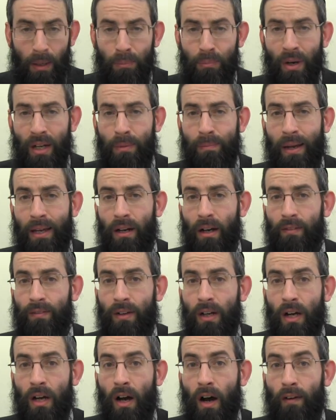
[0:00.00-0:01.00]
bread made of
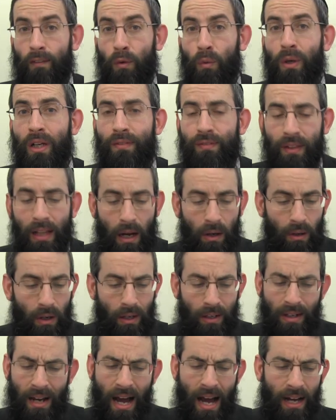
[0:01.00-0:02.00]
wheat flour,
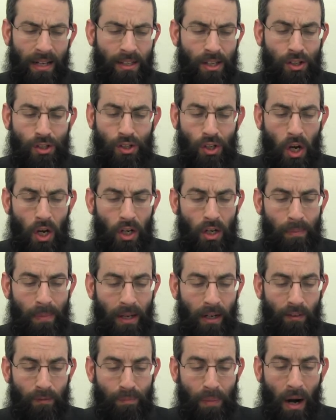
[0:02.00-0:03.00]
not so'er
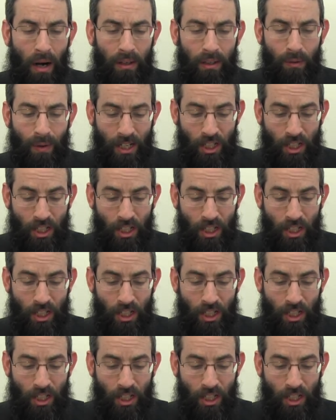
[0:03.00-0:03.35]
made of barley.